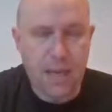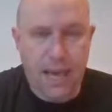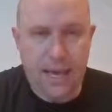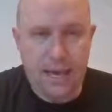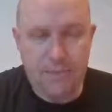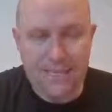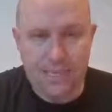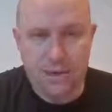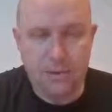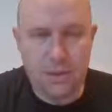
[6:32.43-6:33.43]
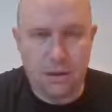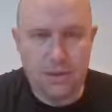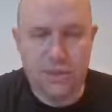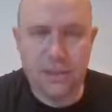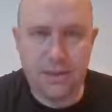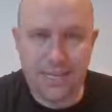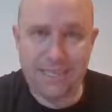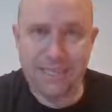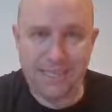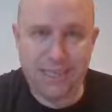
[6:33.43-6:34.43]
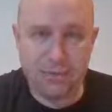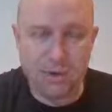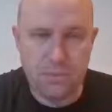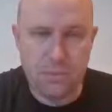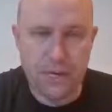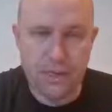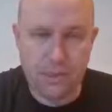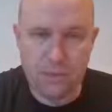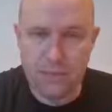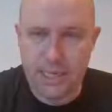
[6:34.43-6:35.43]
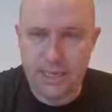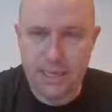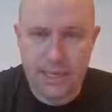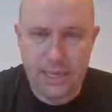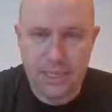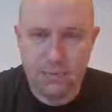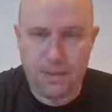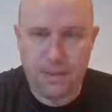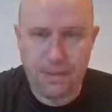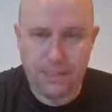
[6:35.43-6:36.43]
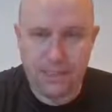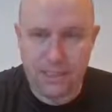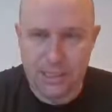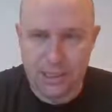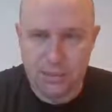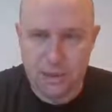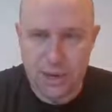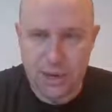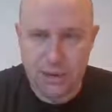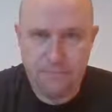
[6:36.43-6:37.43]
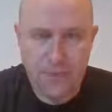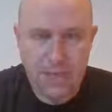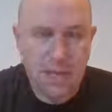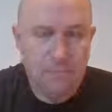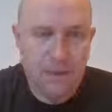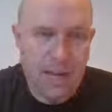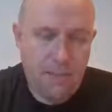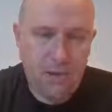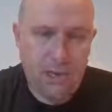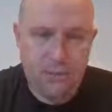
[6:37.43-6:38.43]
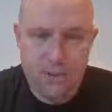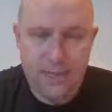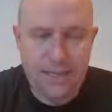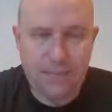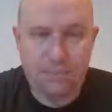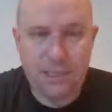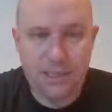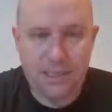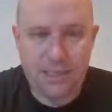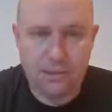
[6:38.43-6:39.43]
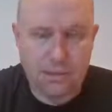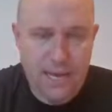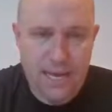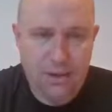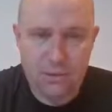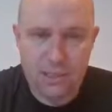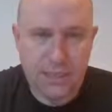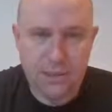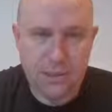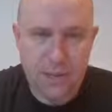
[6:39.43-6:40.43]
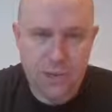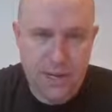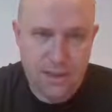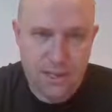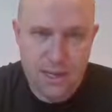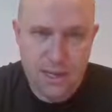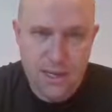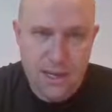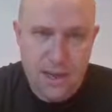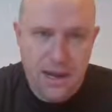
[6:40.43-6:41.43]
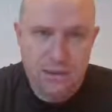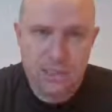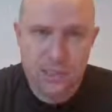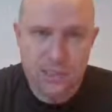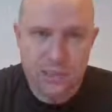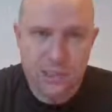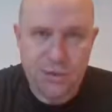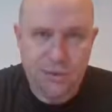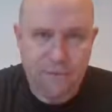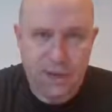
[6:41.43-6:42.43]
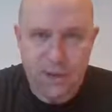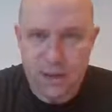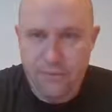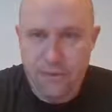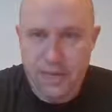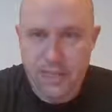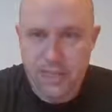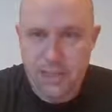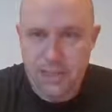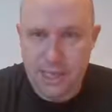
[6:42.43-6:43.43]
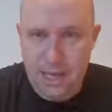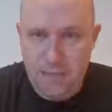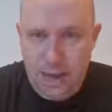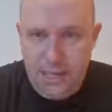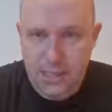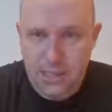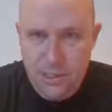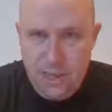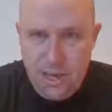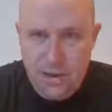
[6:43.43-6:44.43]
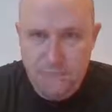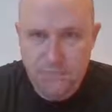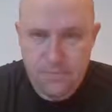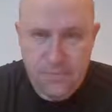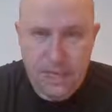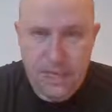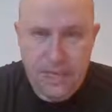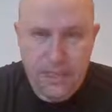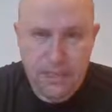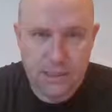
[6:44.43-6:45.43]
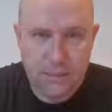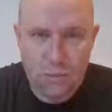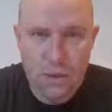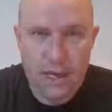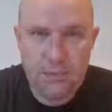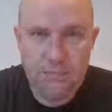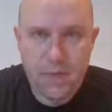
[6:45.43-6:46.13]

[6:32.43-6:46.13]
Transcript: And passing through the origin, that's the 0 point. So technically it's plus 0 here. But I'm not going to write this plus 0 down because that doesn't do anything. And notice that 2 and 5 are actually the same answer here as well.